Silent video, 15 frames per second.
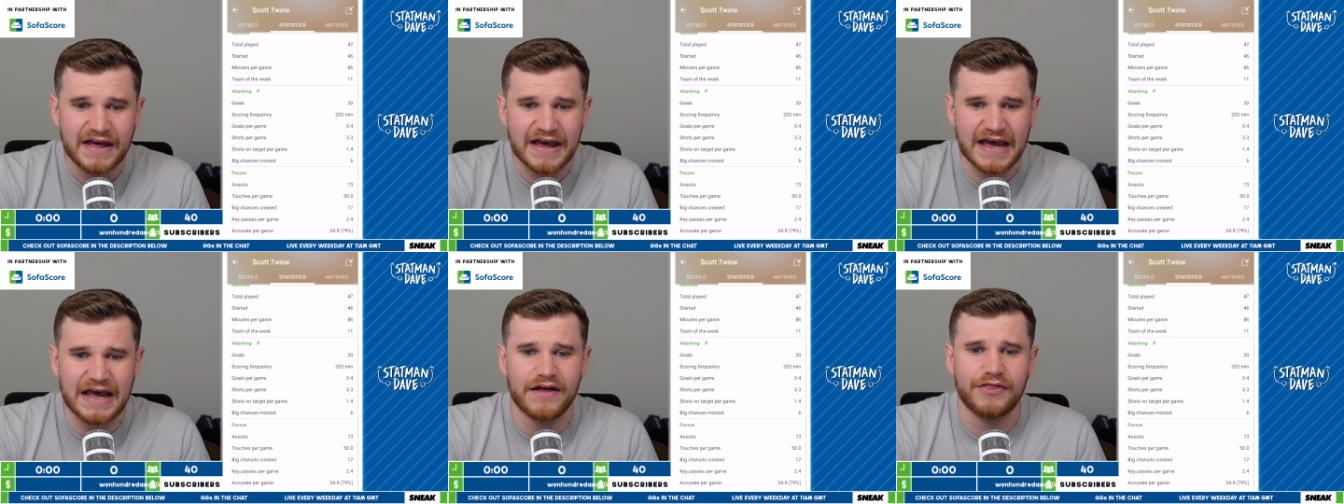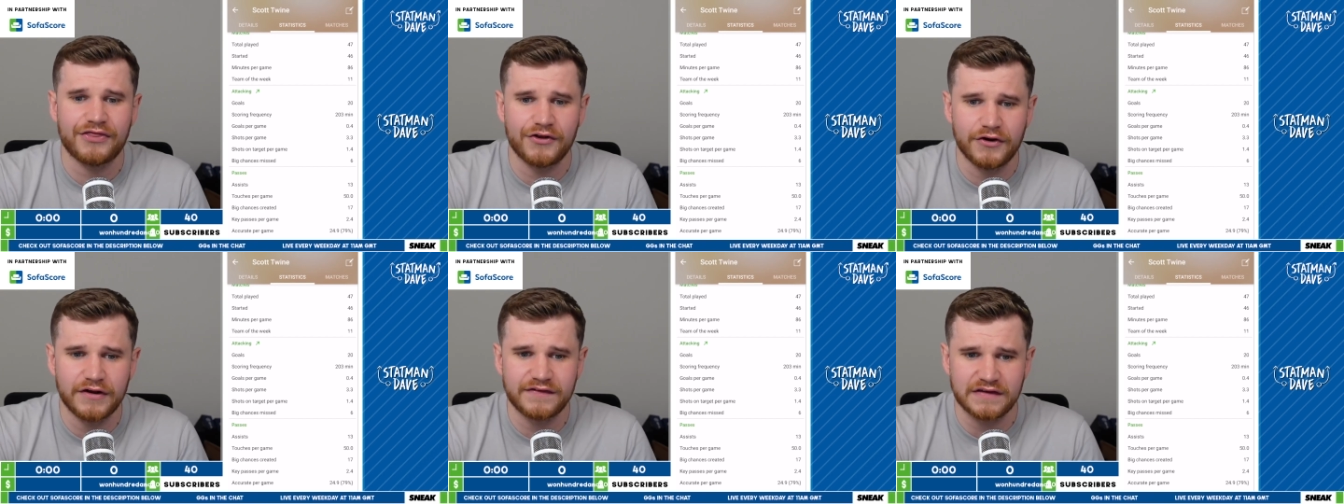at
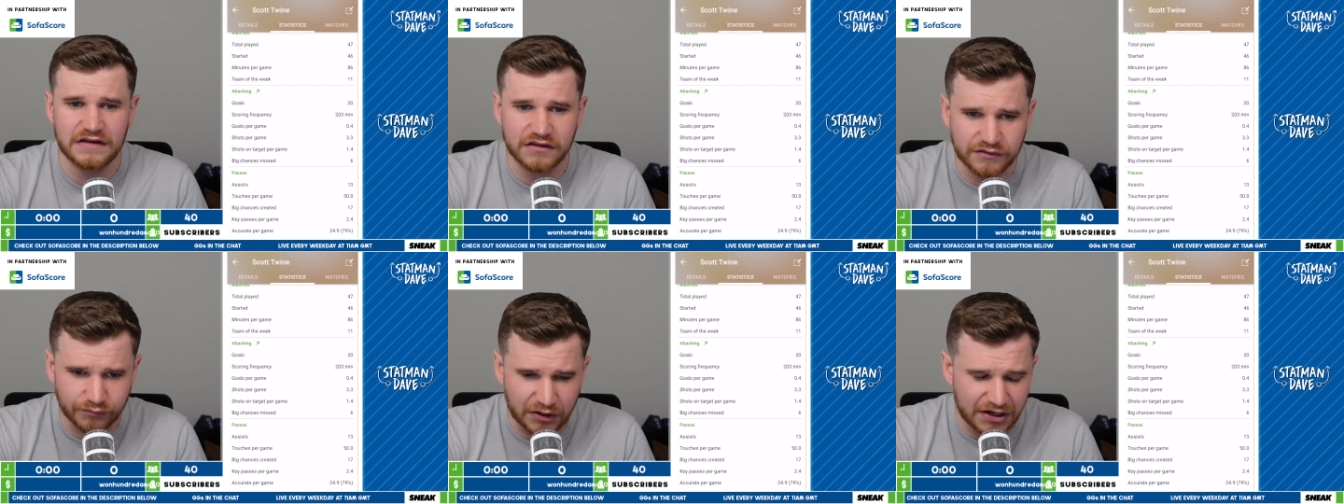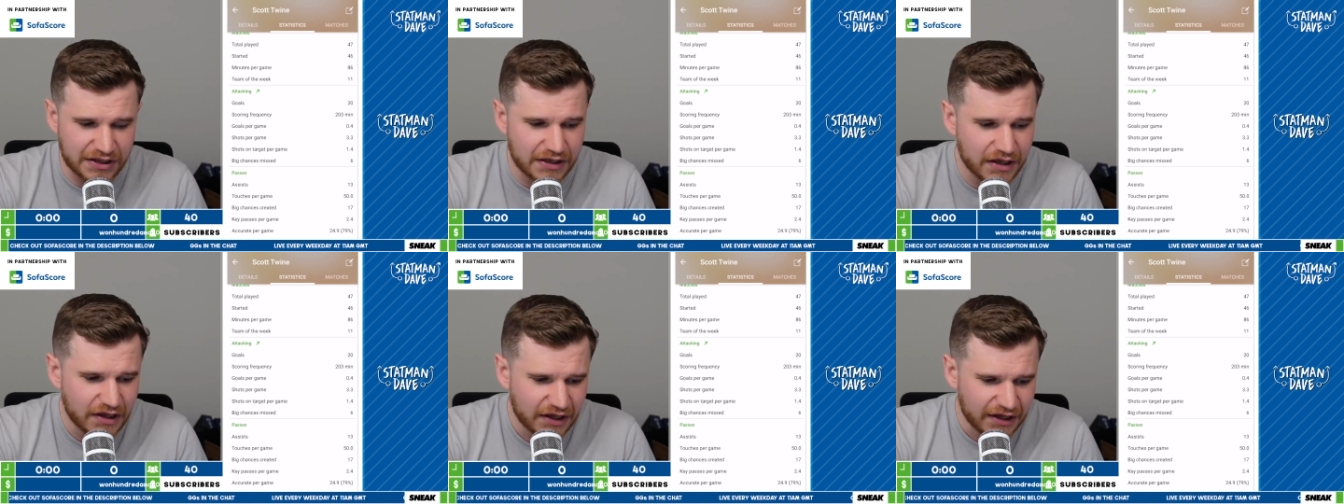
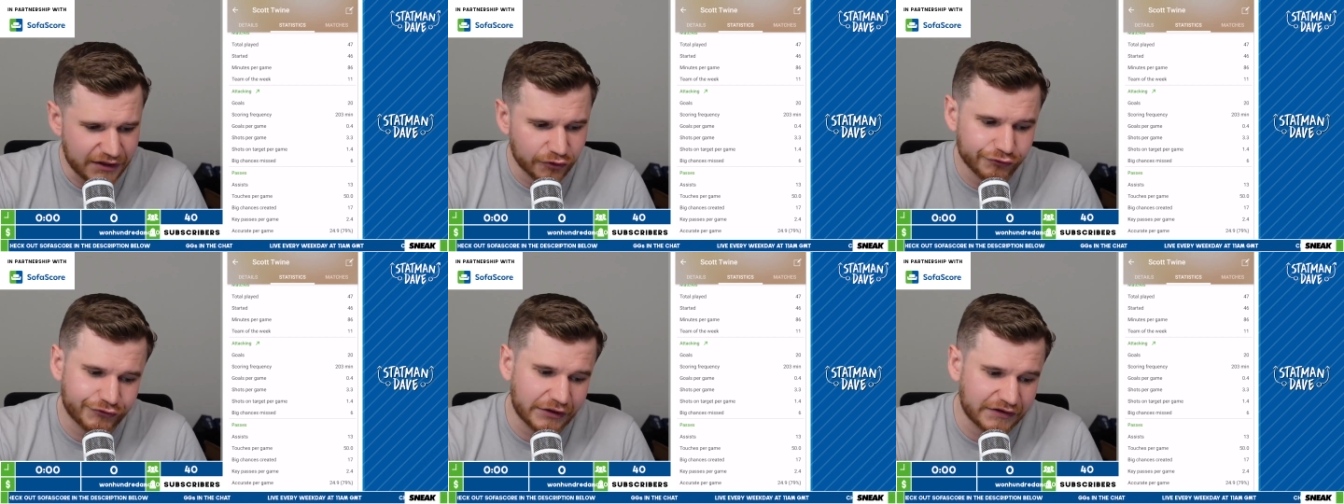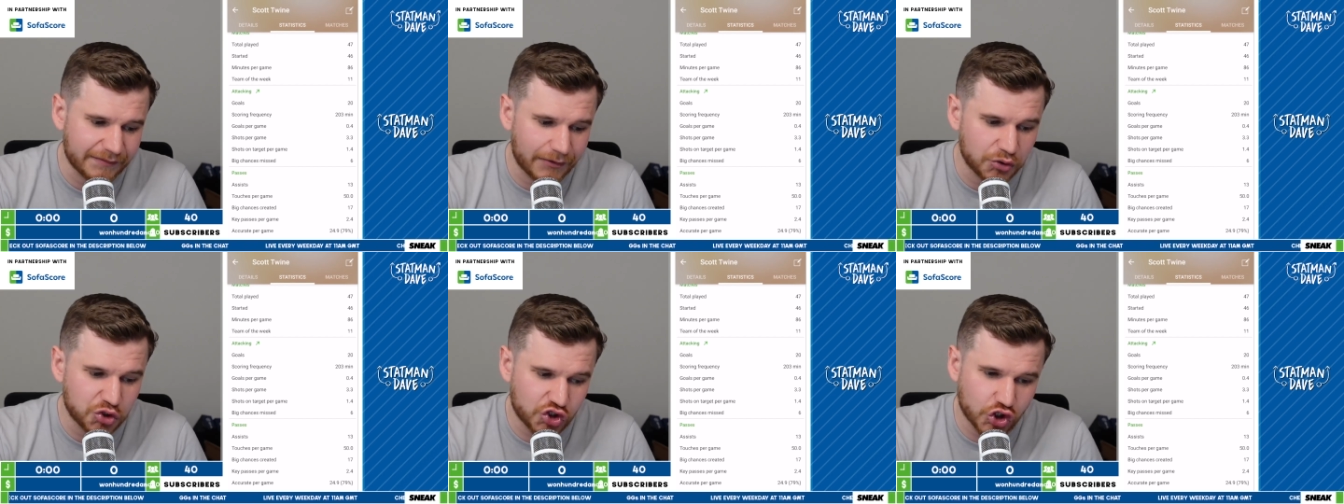33. He also had the
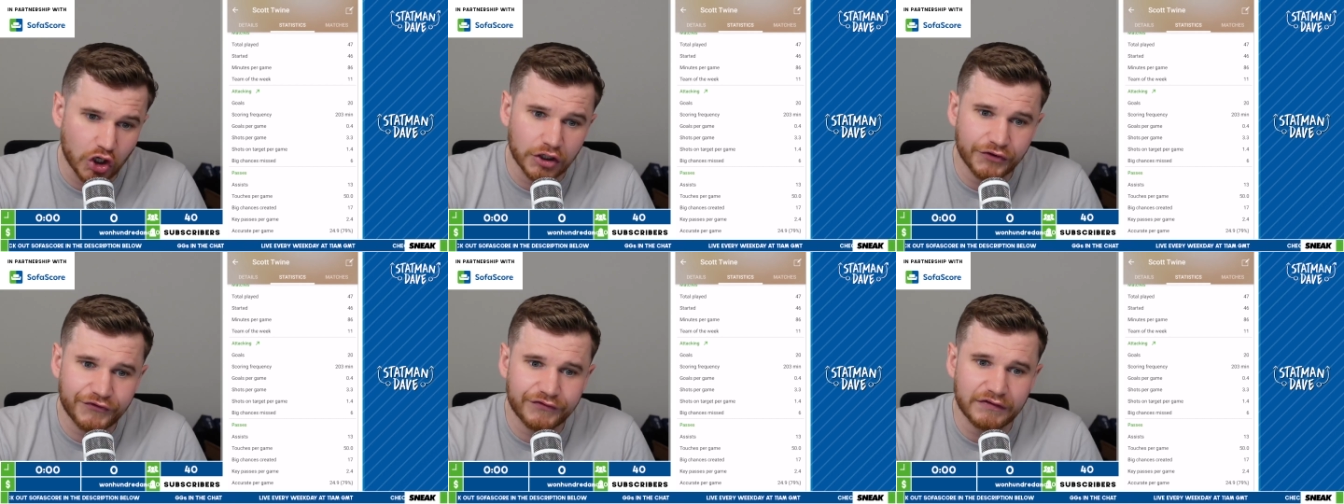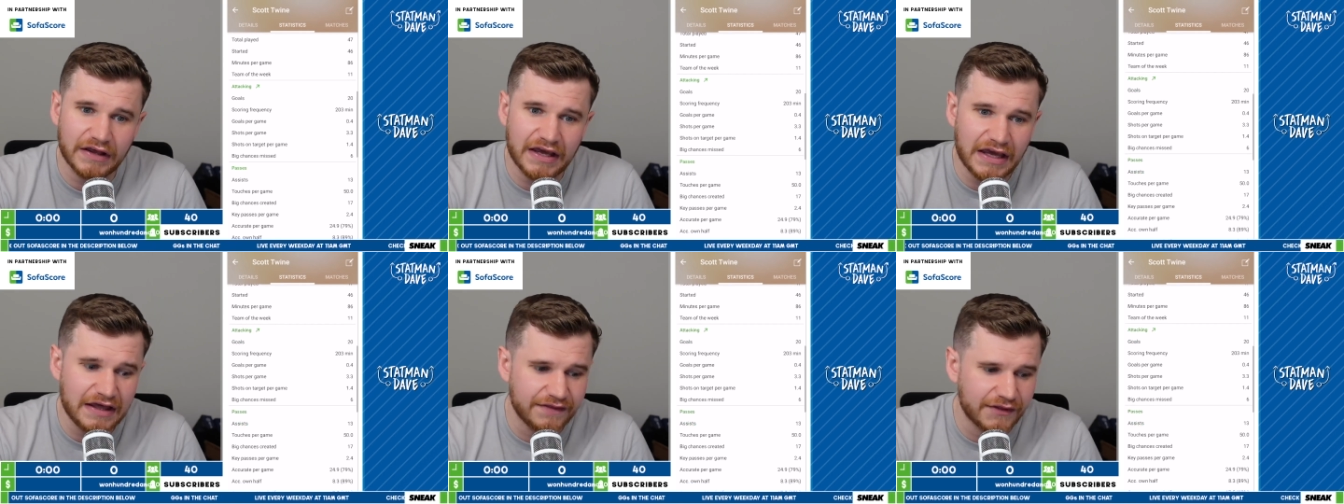most shots
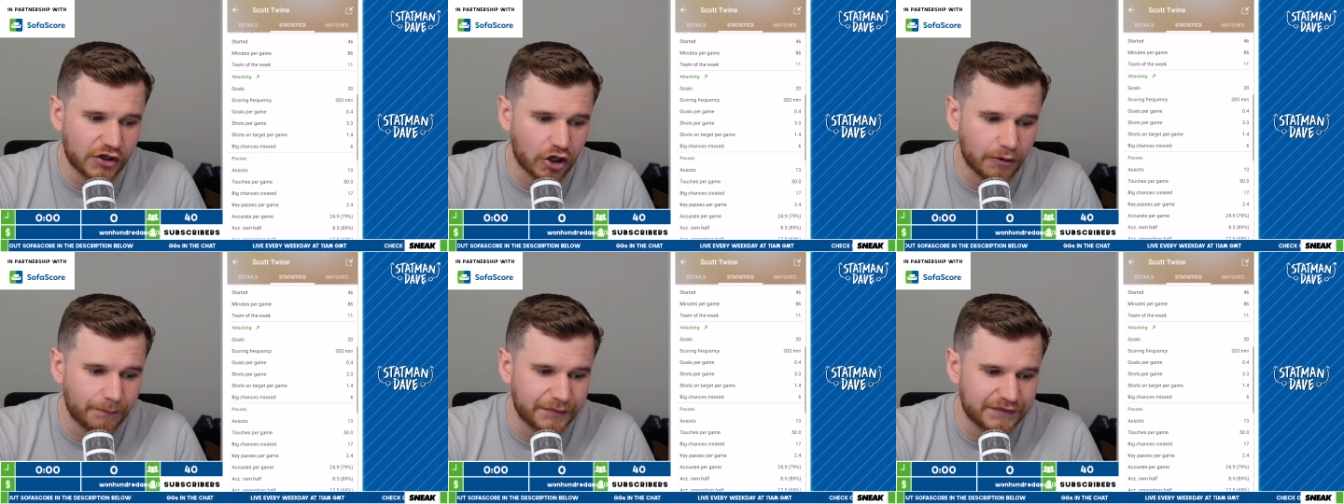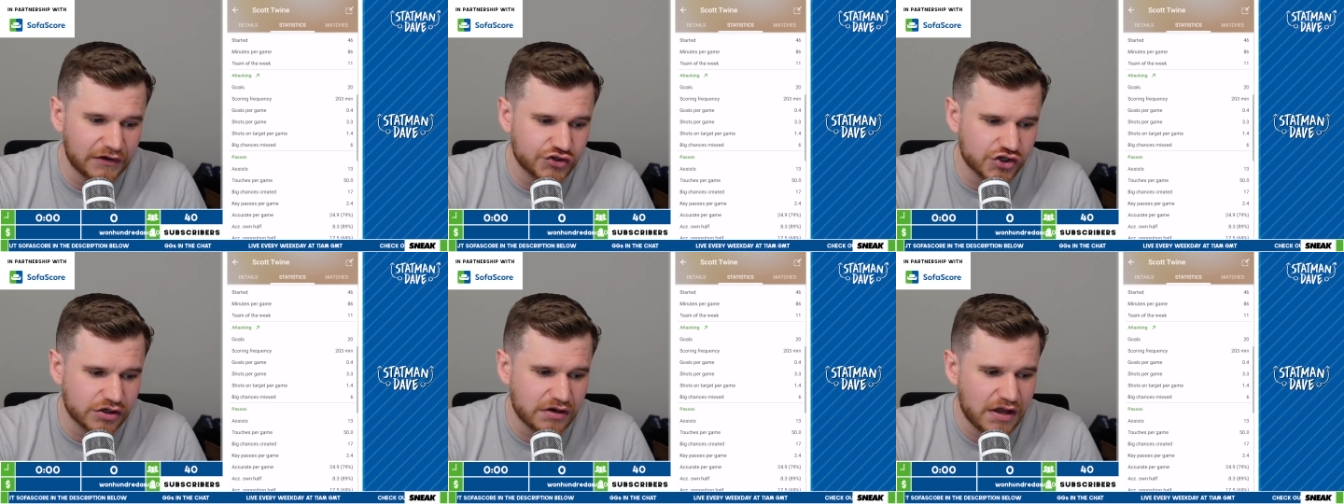in the
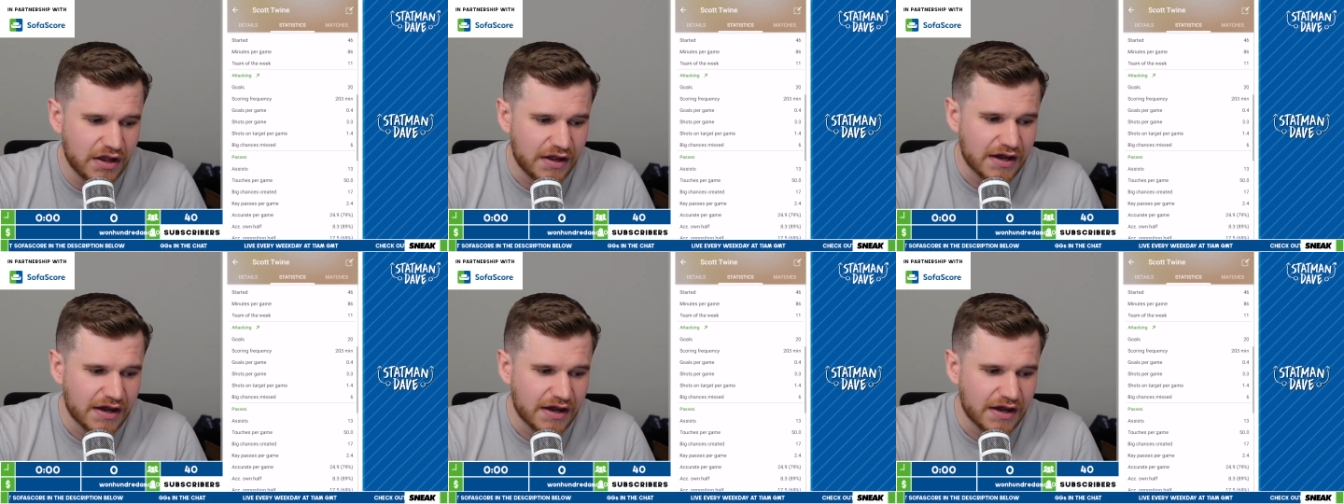competition,